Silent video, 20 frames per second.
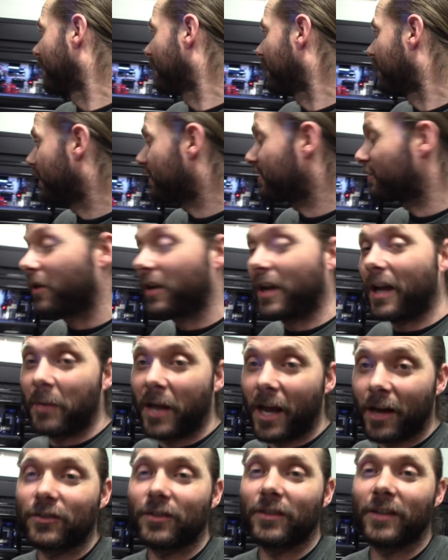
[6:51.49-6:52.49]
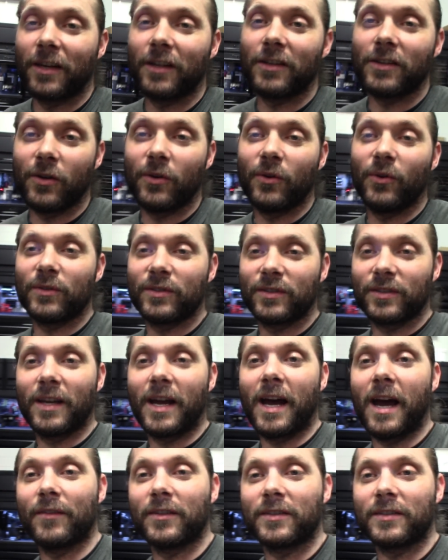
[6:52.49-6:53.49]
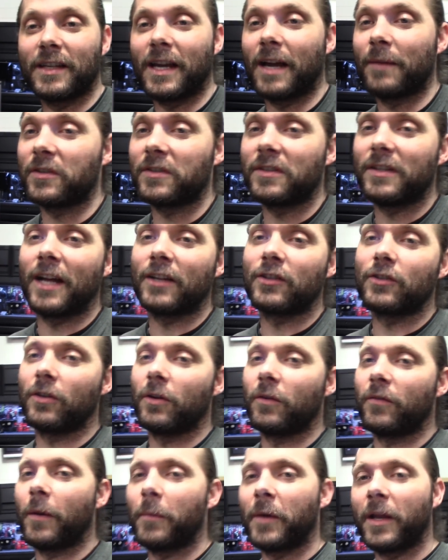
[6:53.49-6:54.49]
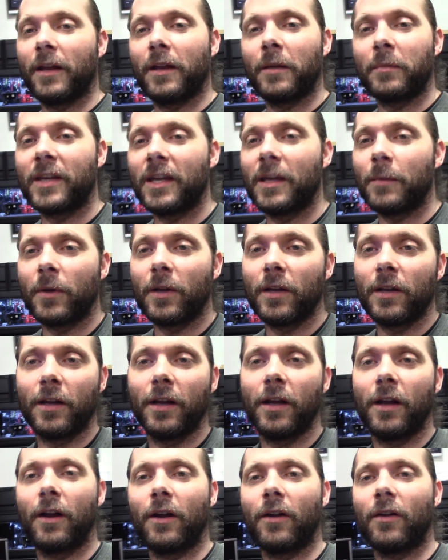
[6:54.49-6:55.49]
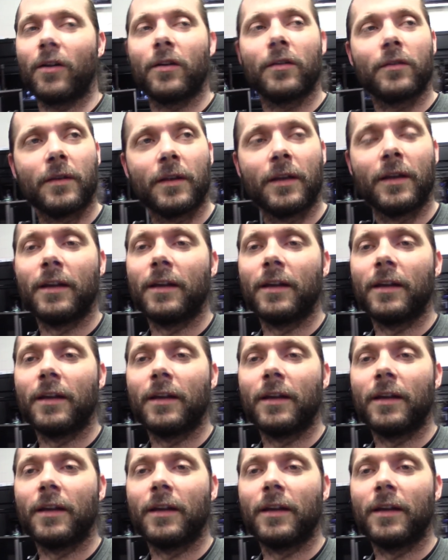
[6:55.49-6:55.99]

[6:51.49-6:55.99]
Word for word: This one I'm actually gonna use. Obviously, I'm just not sure if I'm gonna end up keeping it here or